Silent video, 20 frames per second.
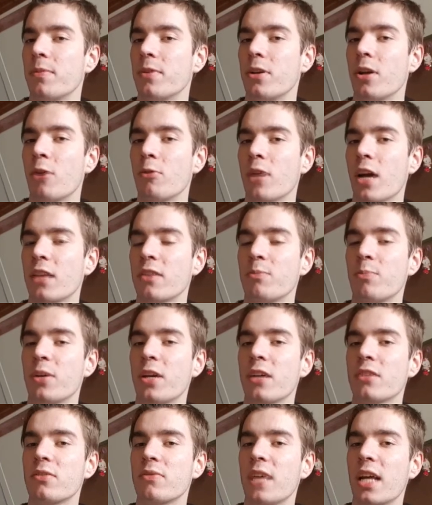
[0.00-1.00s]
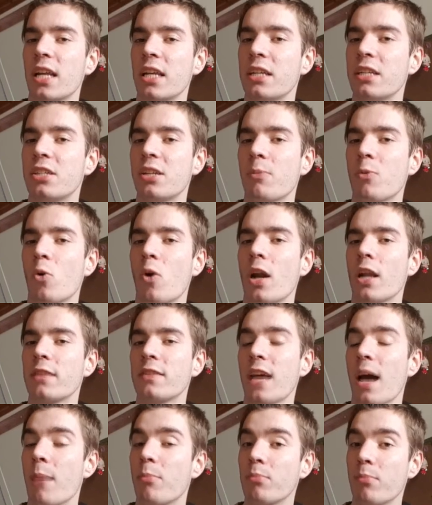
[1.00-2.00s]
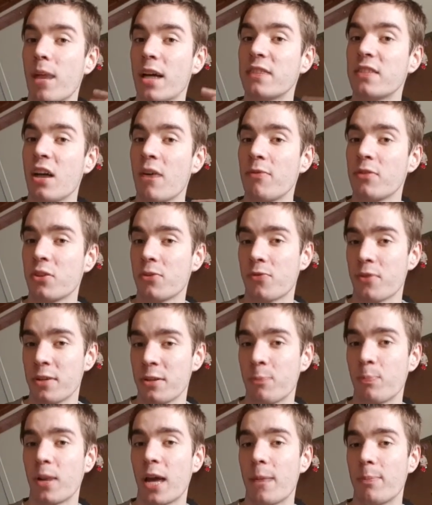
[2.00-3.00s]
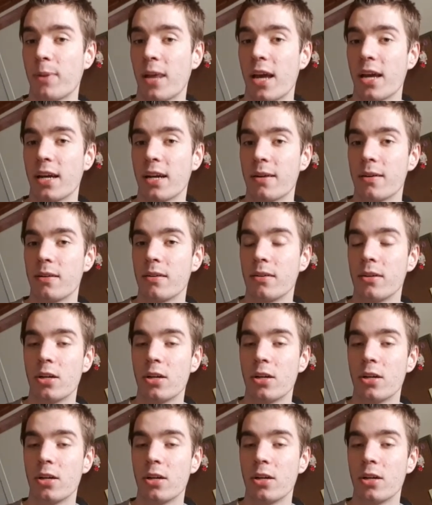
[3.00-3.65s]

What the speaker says: You know, not because of their leadership quality. Myself is a free-to-play player.